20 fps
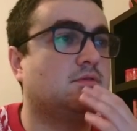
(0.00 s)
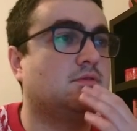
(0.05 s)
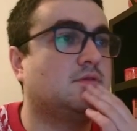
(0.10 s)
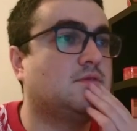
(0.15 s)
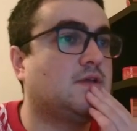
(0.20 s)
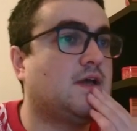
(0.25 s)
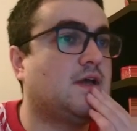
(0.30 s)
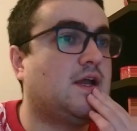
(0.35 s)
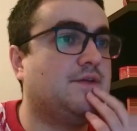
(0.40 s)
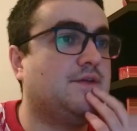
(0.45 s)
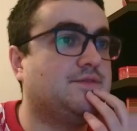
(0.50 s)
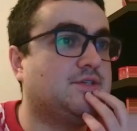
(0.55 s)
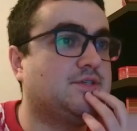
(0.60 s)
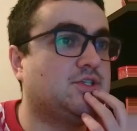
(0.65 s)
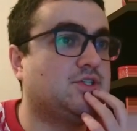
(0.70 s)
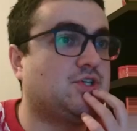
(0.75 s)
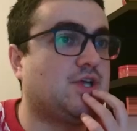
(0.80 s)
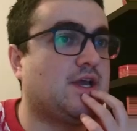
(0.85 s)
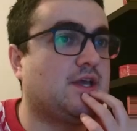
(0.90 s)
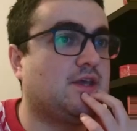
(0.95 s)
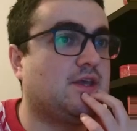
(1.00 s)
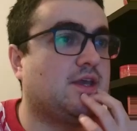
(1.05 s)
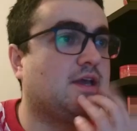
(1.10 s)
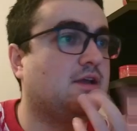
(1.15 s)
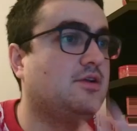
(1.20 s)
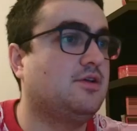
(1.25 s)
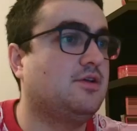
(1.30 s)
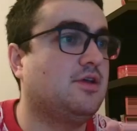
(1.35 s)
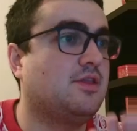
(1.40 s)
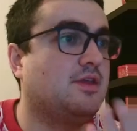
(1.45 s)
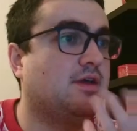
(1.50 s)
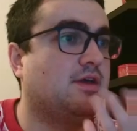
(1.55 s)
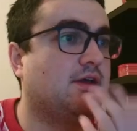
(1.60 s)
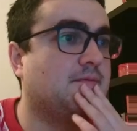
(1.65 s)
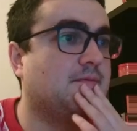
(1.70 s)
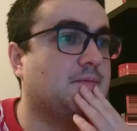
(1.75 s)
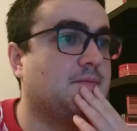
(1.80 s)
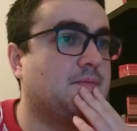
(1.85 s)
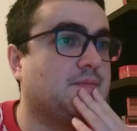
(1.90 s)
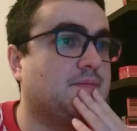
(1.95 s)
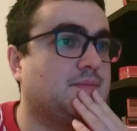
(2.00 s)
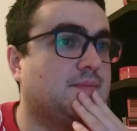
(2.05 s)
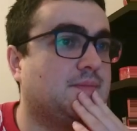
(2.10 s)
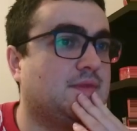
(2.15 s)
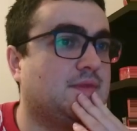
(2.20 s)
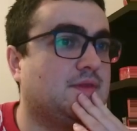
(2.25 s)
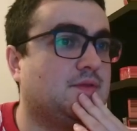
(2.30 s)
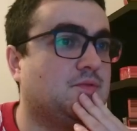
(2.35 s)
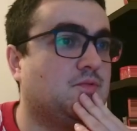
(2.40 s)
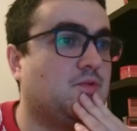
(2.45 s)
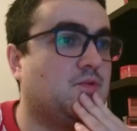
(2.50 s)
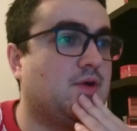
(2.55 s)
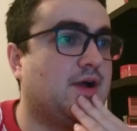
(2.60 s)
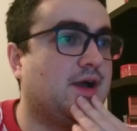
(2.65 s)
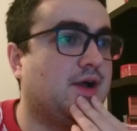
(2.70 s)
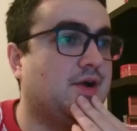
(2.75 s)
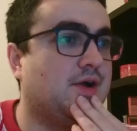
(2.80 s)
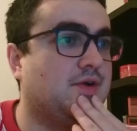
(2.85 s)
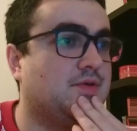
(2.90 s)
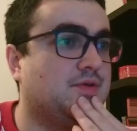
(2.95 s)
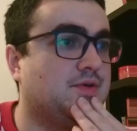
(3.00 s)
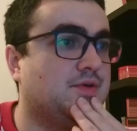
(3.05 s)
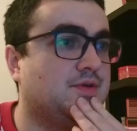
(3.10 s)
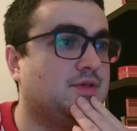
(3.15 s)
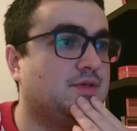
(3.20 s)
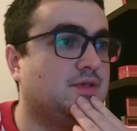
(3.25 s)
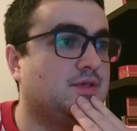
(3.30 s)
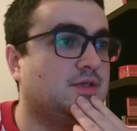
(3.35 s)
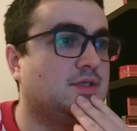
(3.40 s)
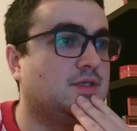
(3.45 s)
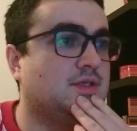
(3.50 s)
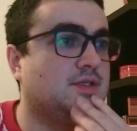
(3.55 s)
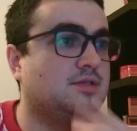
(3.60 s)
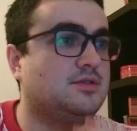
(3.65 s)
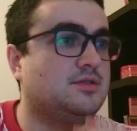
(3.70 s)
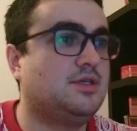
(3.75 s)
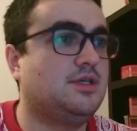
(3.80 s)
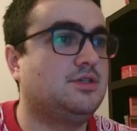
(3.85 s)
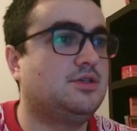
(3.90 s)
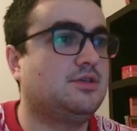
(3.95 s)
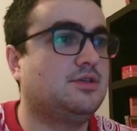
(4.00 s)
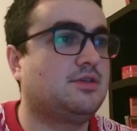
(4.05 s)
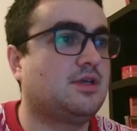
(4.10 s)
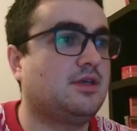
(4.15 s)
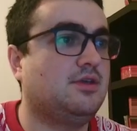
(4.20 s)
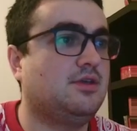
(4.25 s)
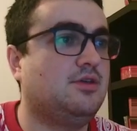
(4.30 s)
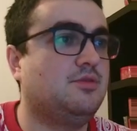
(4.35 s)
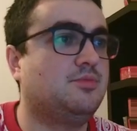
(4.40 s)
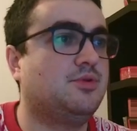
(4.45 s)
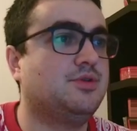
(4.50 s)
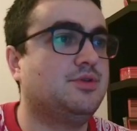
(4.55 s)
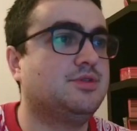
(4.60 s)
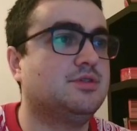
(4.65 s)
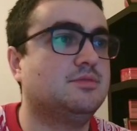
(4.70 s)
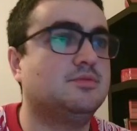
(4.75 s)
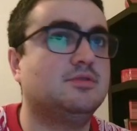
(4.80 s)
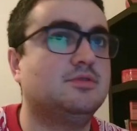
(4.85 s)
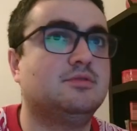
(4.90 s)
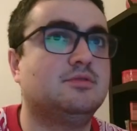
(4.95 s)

I love to check. Yeah, look at that. Wow. Teacher thank you principal.